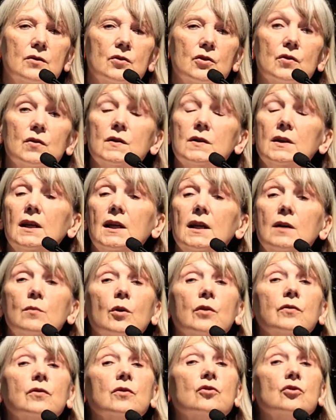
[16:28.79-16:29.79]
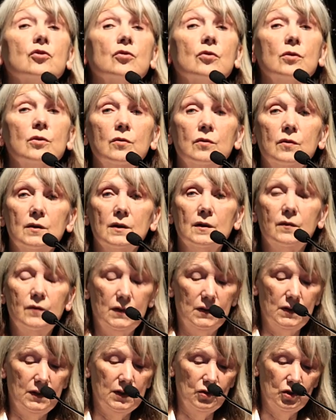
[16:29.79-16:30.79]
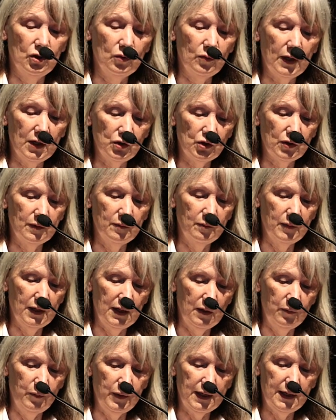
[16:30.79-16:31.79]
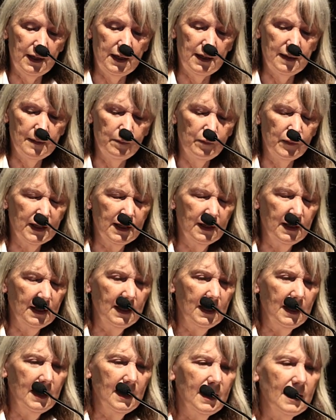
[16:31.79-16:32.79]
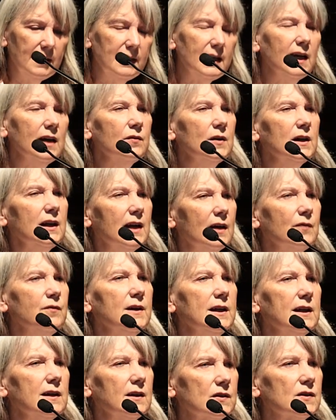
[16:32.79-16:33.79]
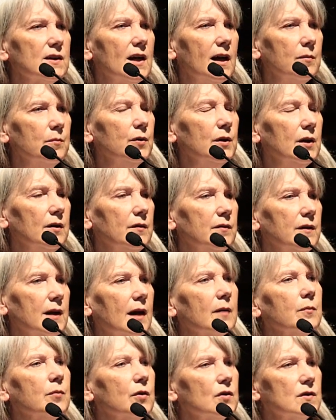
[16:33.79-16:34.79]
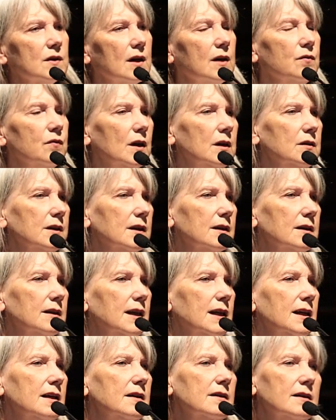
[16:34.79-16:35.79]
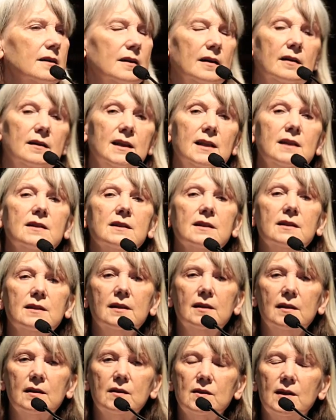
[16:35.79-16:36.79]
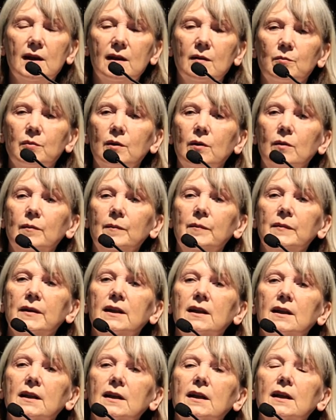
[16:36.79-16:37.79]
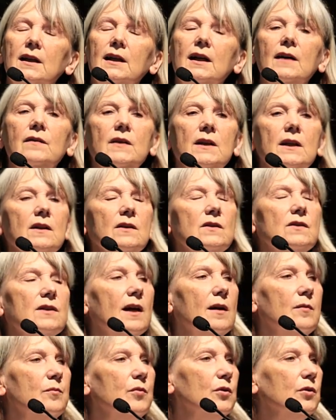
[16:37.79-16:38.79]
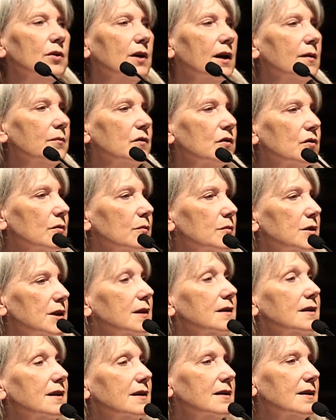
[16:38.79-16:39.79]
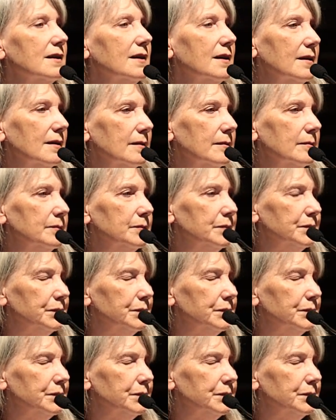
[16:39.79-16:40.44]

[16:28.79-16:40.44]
to see what the truth of the situation may be. And I have a lovely example of that because I felt it needed an example. And the example comes from Thich Nhat Hanh,